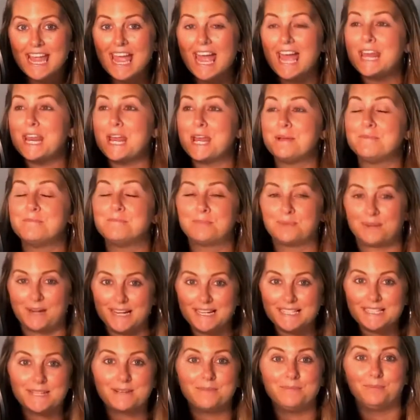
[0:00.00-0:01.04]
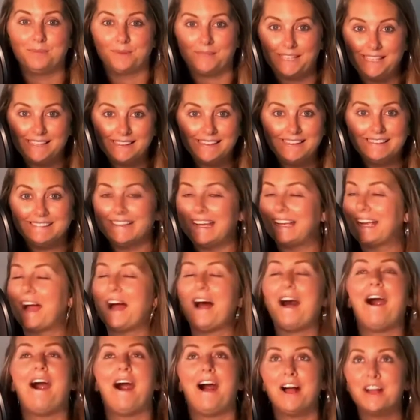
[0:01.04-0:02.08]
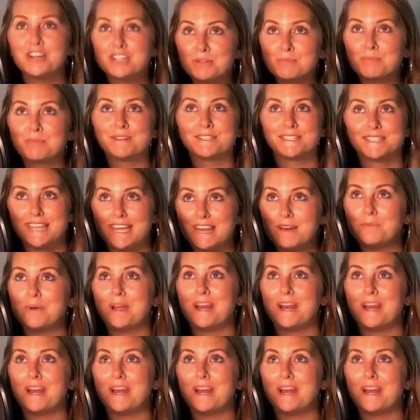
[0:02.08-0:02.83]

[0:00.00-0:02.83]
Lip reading: and I embrace completely, like 100%,